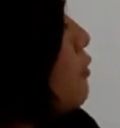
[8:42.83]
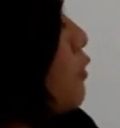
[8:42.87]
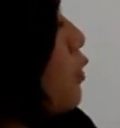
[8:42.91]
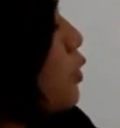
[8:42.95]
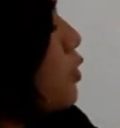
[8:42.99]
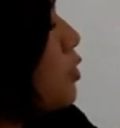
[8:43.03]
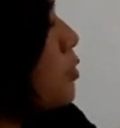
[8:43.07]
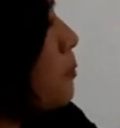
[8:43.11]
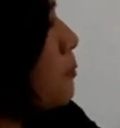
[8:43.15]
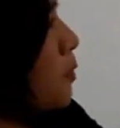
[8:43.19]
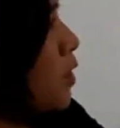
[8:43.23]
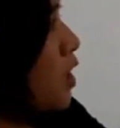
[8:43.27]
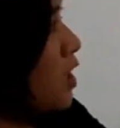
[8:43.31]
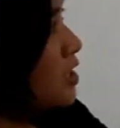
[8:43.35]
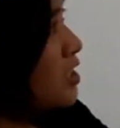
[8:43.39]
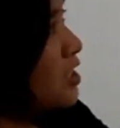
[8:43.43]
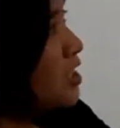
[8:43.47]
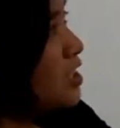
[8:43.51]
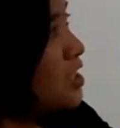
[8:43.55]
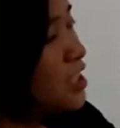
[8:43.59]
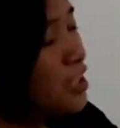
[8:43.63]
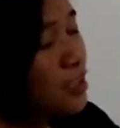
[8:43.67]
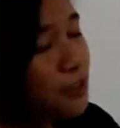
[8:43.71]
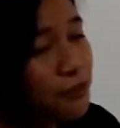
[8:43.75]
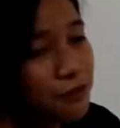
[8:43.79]
for the
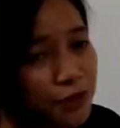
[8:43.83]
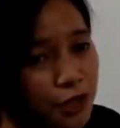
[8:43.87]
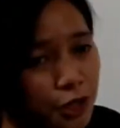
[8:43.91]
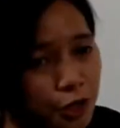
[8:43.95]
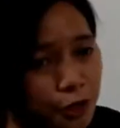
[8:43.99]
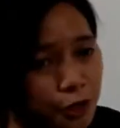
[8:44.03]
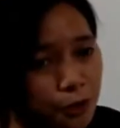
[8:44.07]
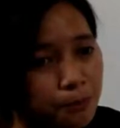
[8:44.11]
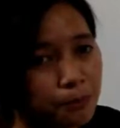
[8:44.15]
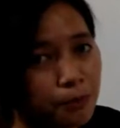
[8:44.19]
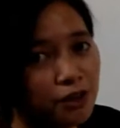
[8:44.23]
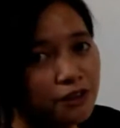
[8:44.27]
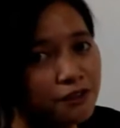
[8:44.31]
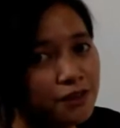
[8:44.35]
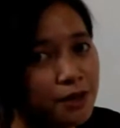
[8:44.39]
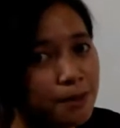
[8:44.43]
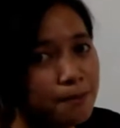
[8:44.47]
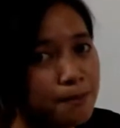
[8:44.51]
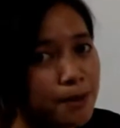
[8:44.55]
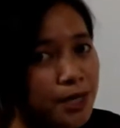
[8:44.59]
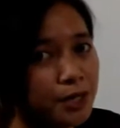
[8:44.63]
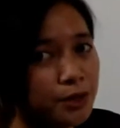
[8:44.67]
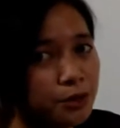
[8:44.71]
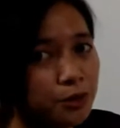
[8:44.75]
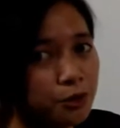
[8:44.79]
product of cube of
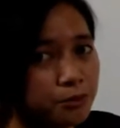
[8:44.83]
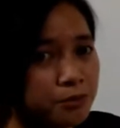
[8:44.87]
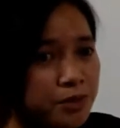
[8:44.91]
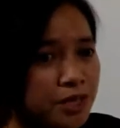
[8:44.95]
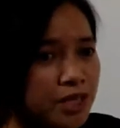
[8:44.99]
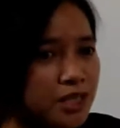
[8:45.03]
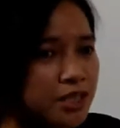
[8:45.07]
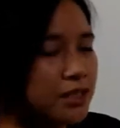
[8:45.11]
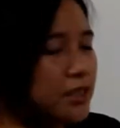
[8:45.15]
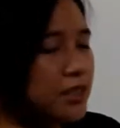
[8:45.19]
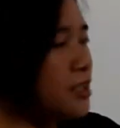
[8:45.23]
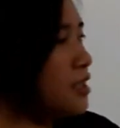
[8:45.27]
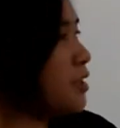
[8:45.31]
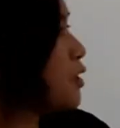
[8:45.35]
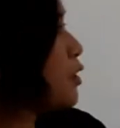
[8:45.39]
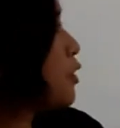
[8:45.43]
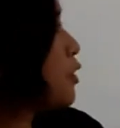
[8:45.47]
a binomial.